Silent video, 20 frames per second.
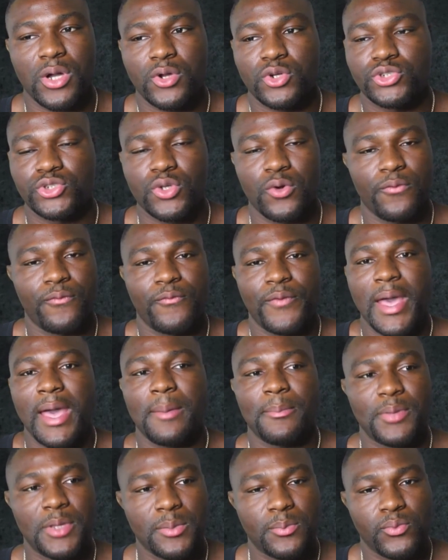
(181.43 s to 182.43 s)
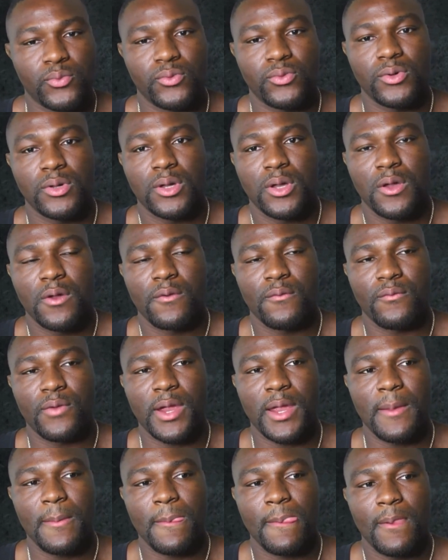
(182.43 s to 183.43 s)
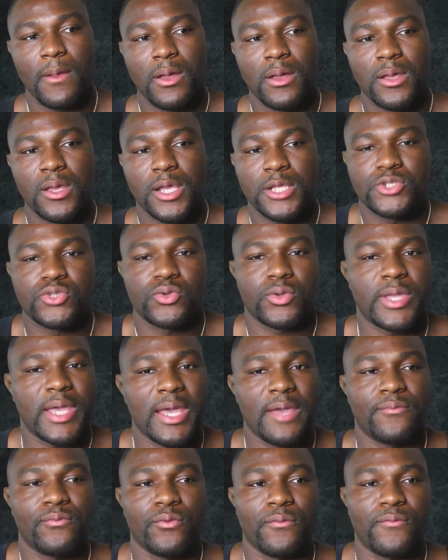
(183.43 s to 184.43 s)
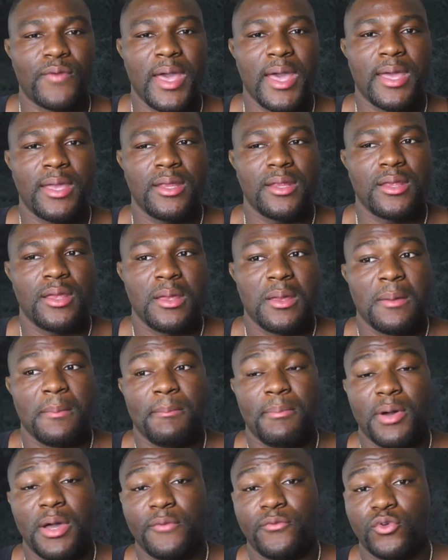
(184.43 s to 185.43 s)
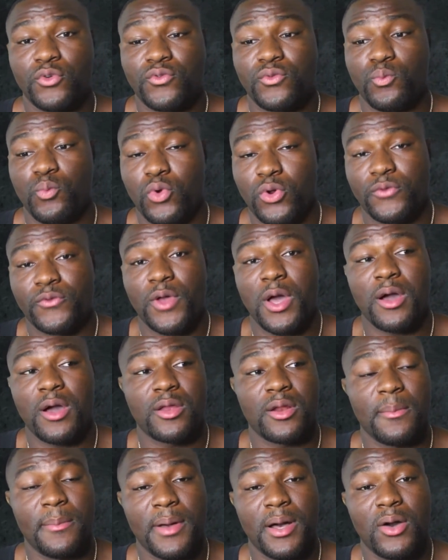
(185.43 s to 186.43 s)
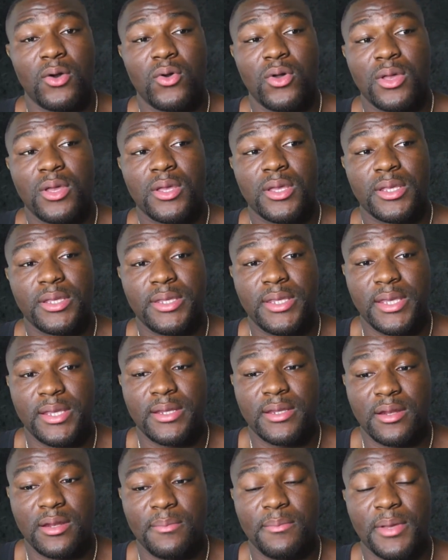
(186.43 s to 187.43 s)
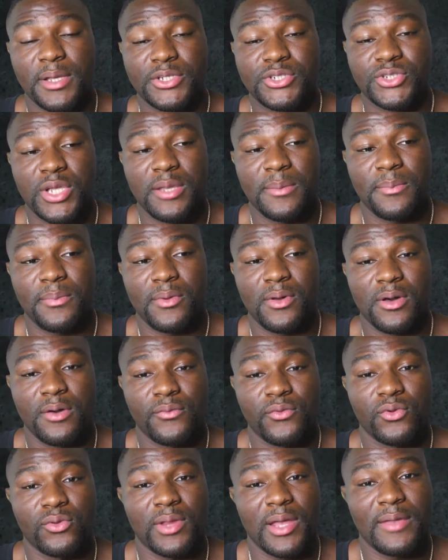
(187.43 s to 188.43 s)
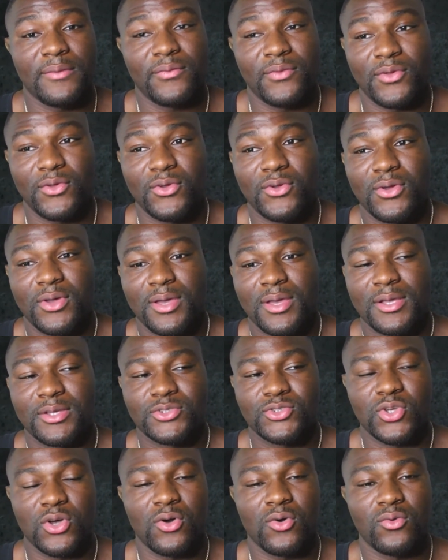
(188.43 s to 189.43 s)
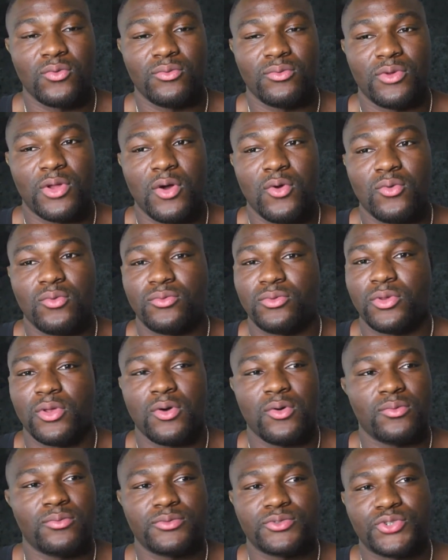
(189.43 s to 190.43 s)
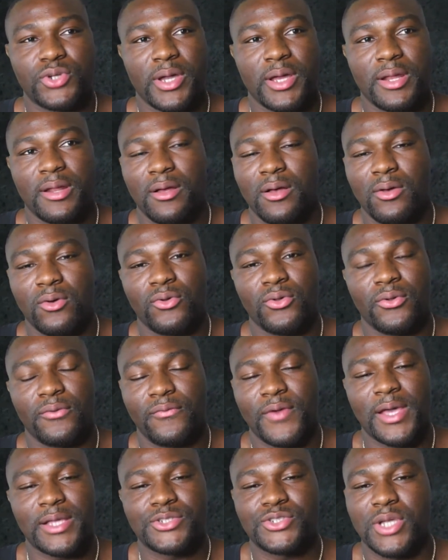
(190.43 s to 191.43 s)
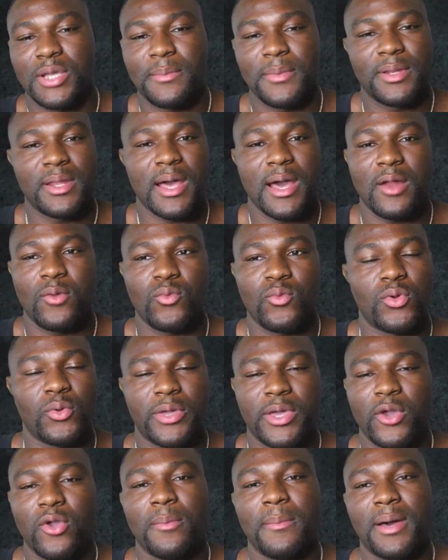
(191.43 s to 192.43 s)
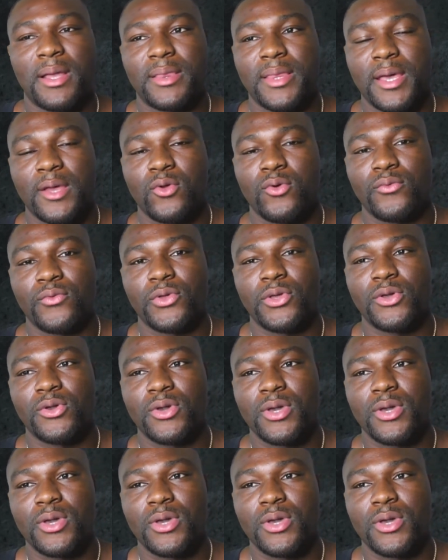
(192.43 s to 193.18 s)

no fat people, right? It's okay if you're fat, but we're talking about getting in the best shape of your life here. So don't try. Oh, you're fat shaming. We don't care about that over here.